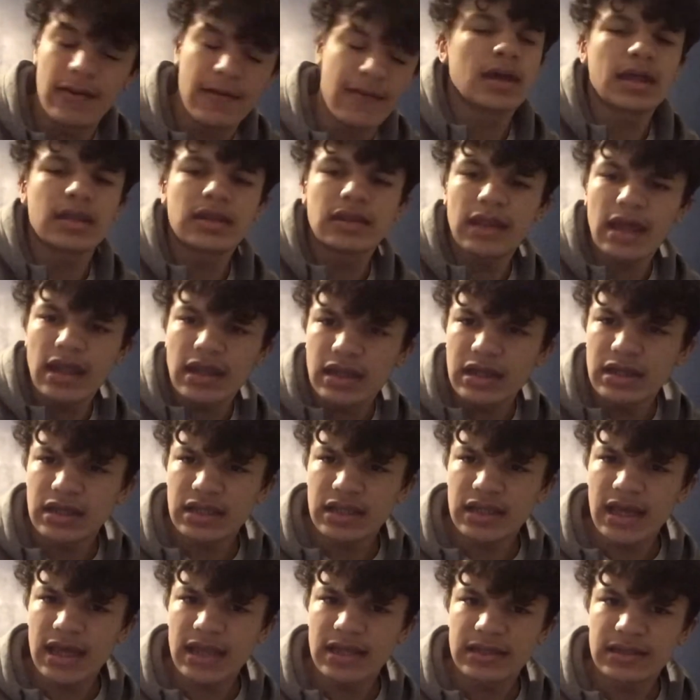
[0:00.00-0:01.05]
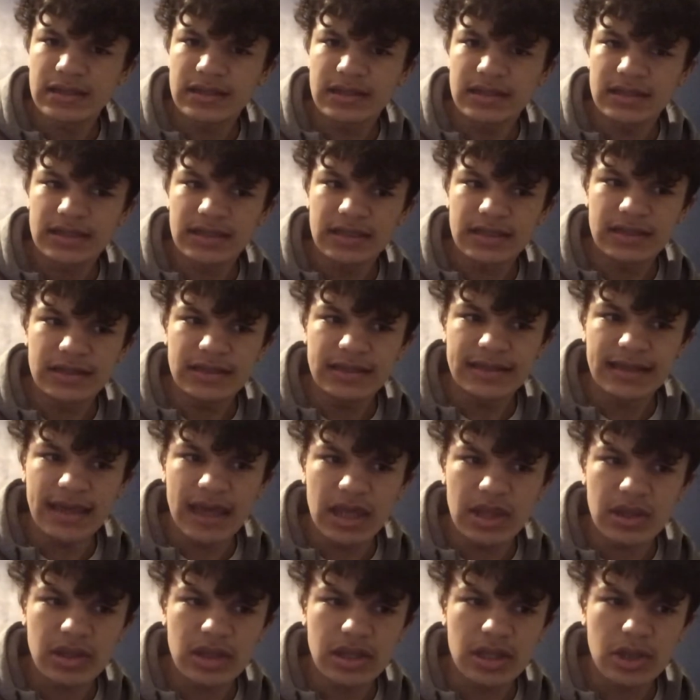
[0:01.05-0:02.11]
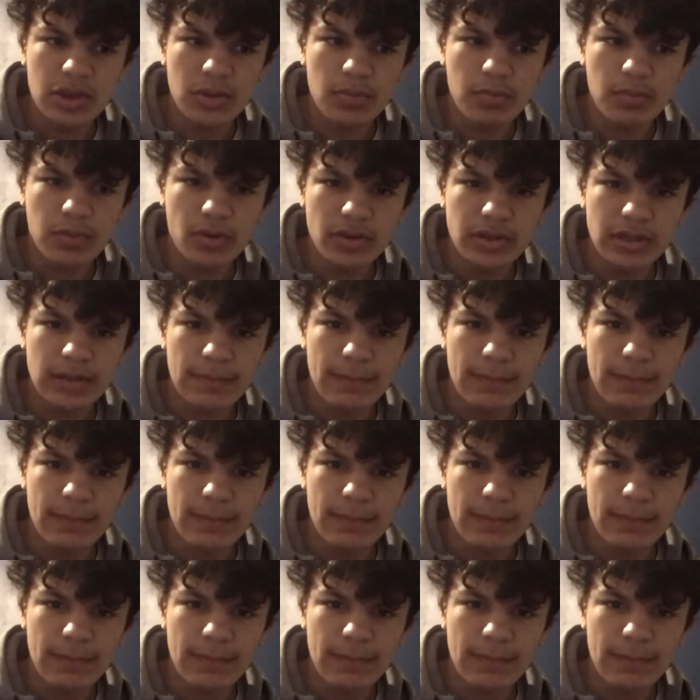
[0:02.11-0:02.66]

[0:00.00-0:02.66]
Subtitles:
And then in the end he gets his body